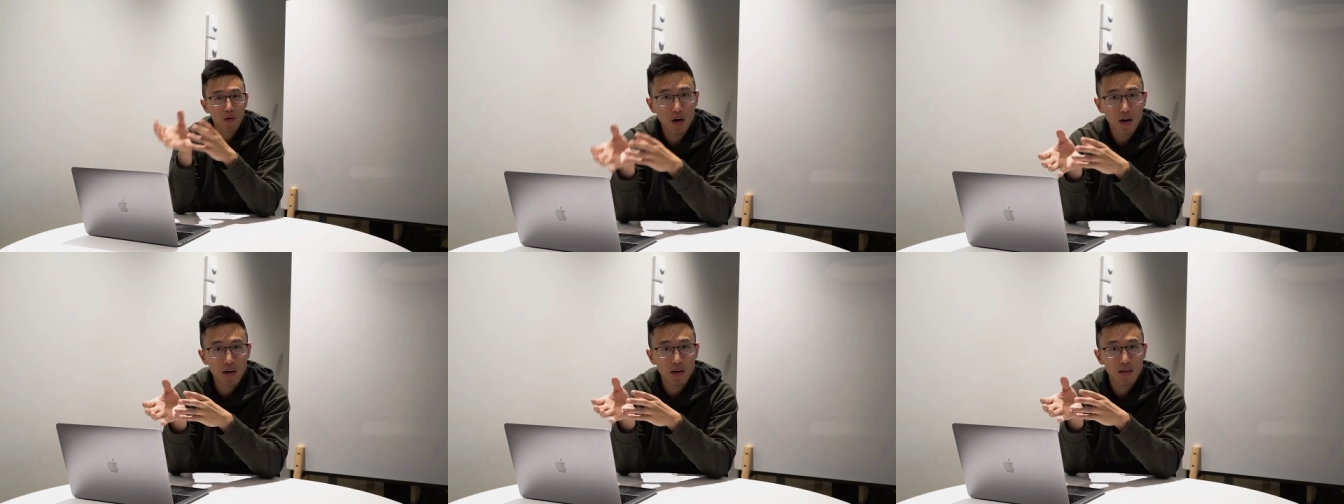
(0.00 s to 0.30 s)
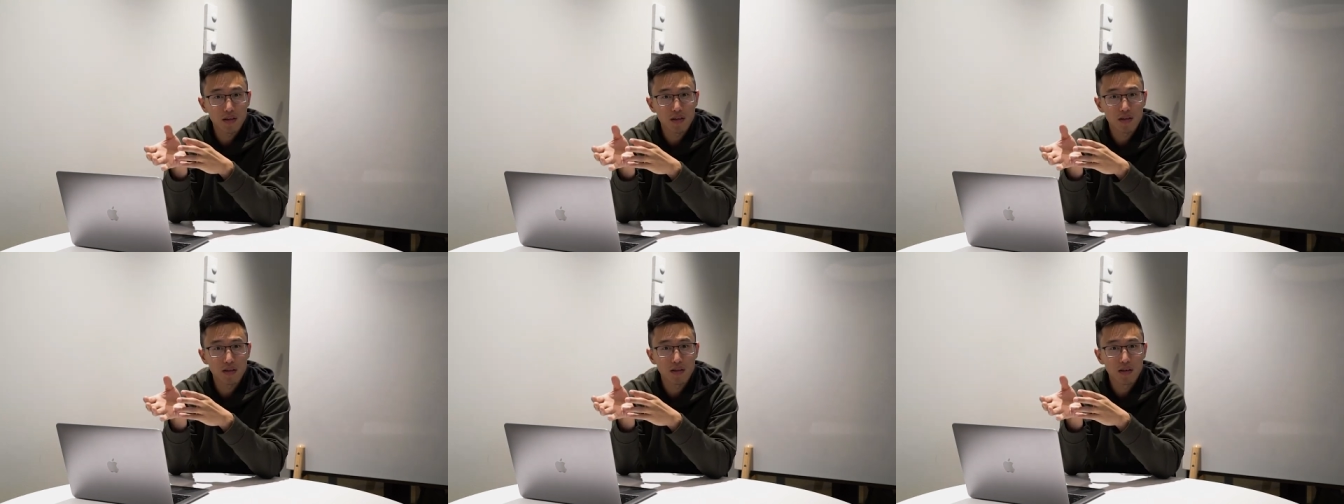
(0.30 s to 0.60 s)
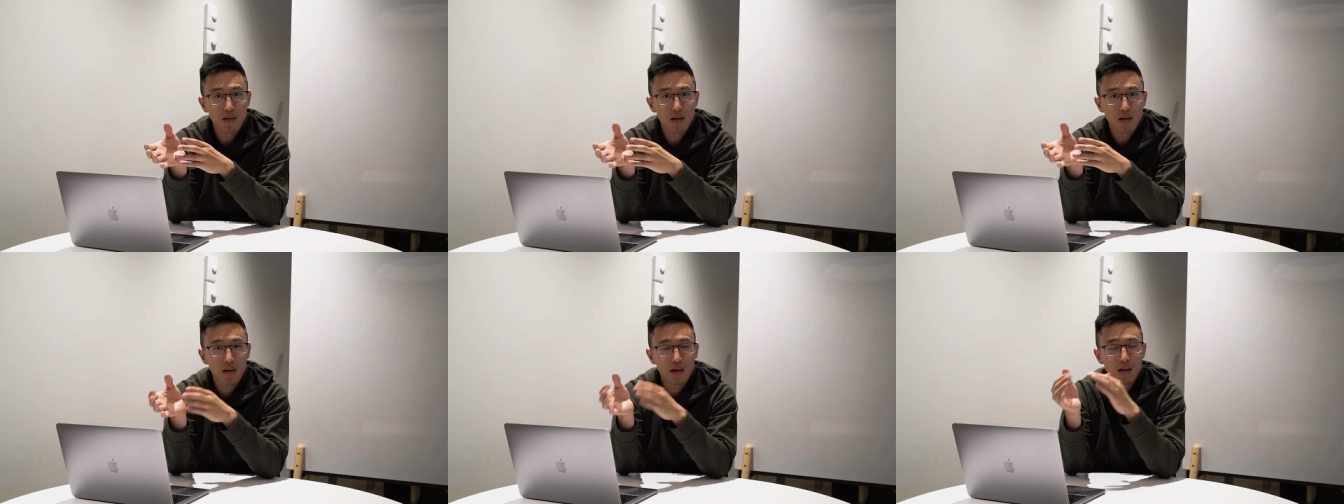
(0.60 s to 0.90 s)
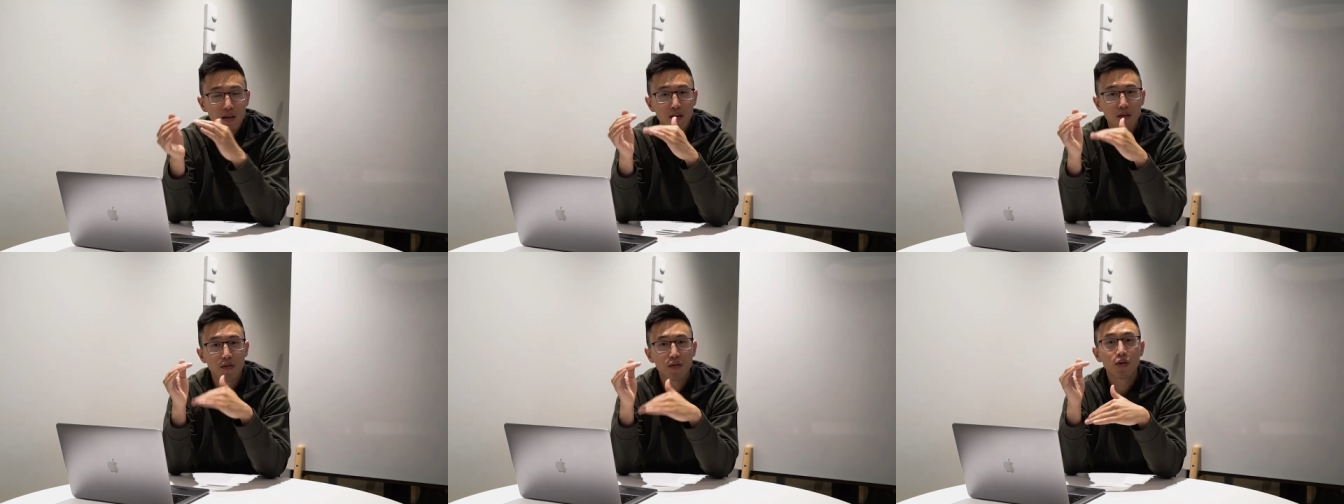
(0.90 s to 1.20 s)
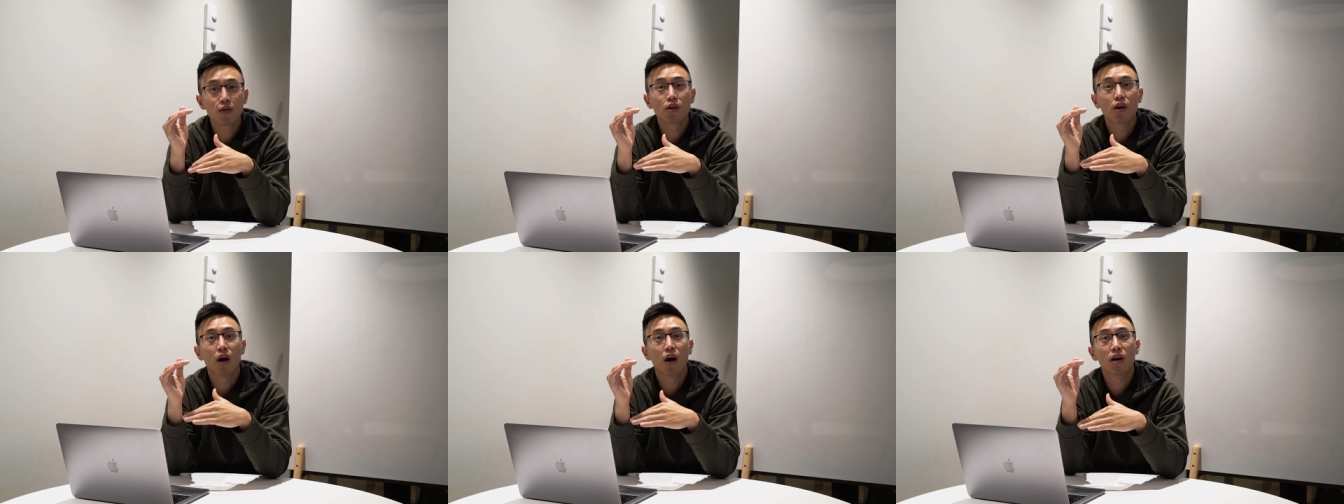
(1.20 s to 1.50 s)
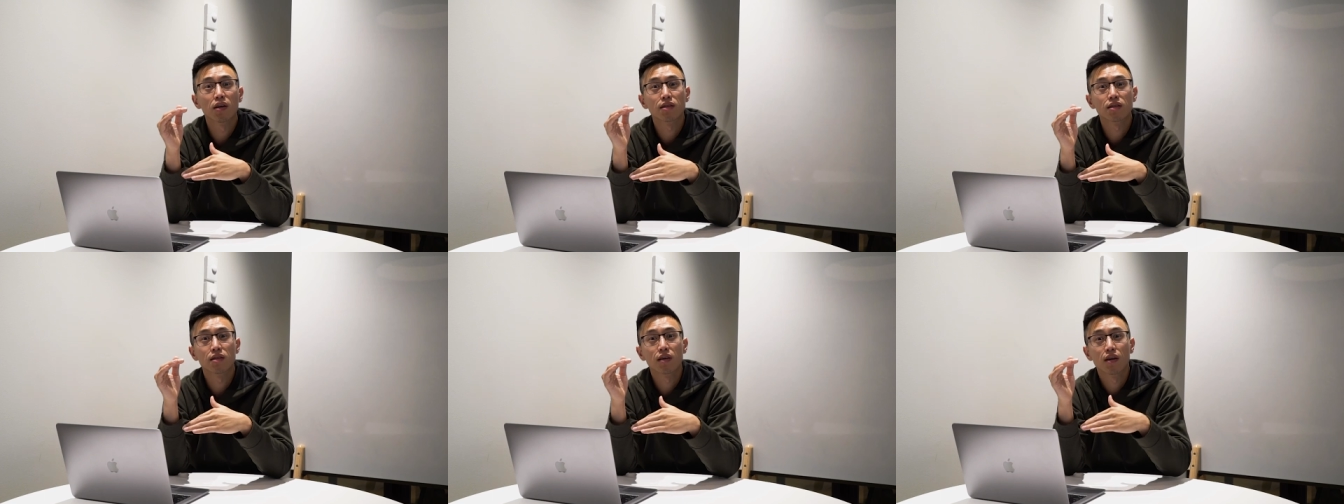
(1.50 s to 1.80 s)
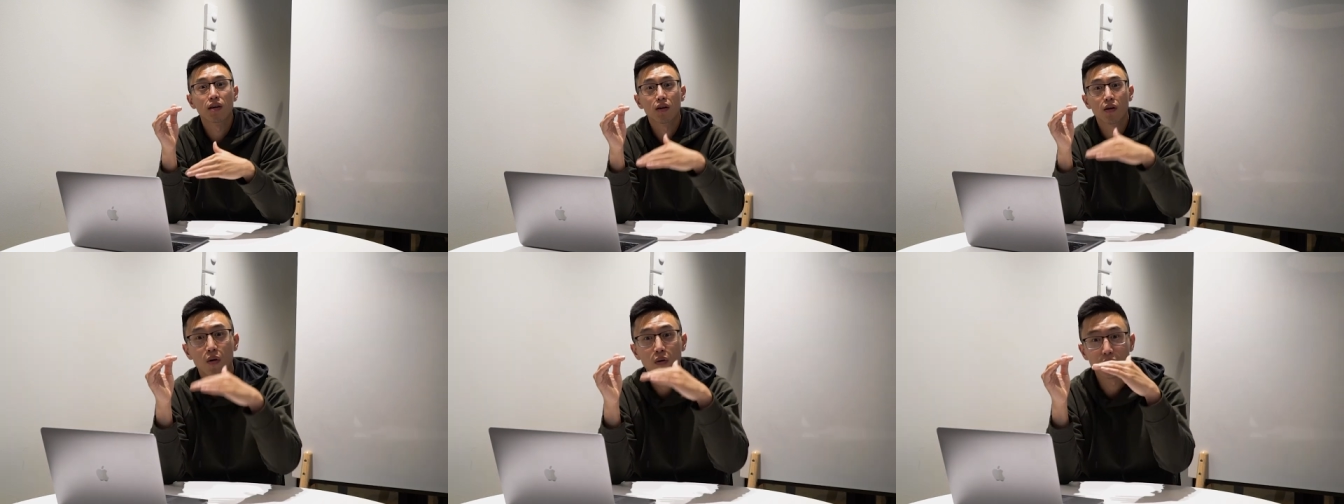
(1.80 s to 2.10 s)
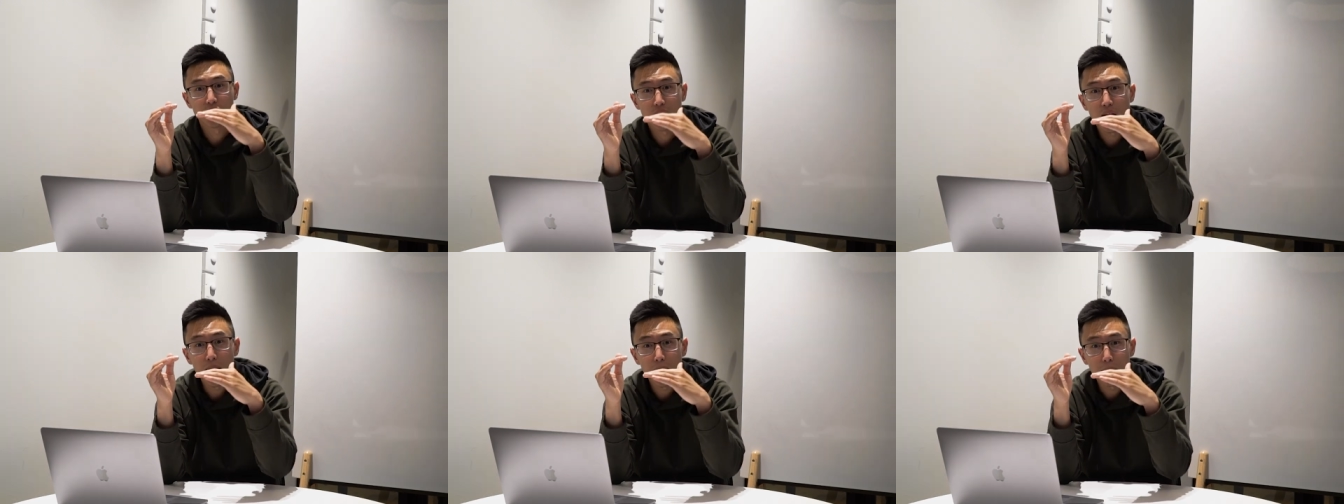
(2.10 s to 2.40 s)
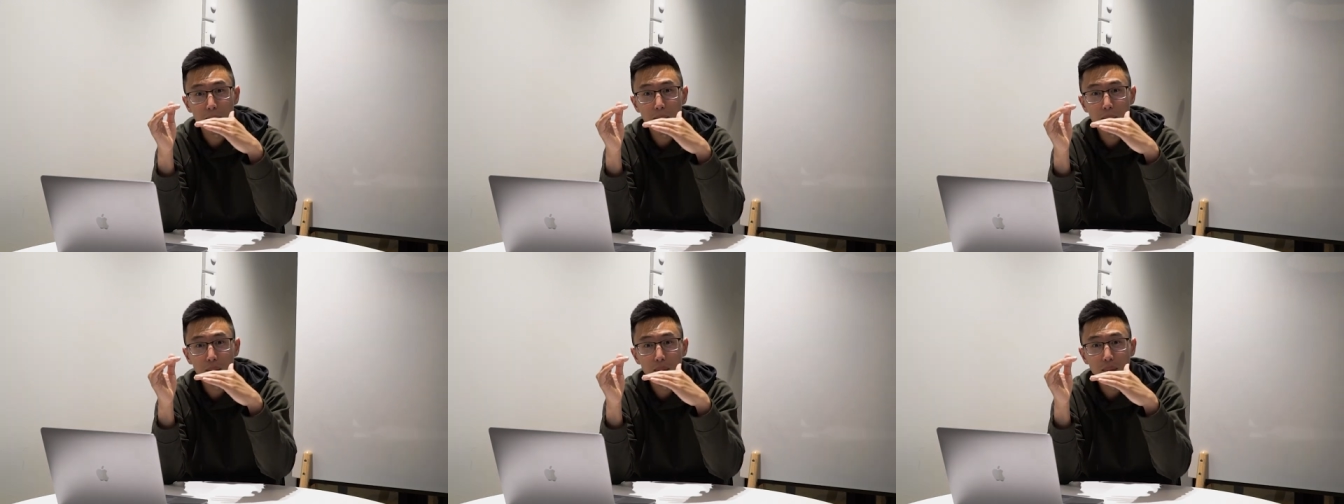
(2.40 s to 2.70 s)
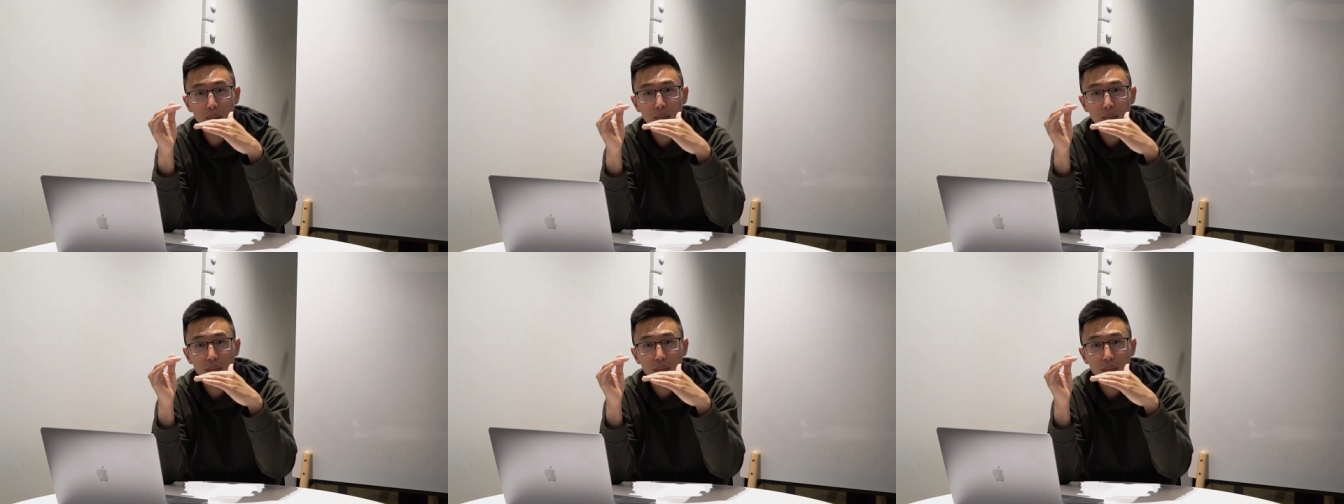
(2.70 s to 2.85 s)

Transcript: works, the food cost goes up?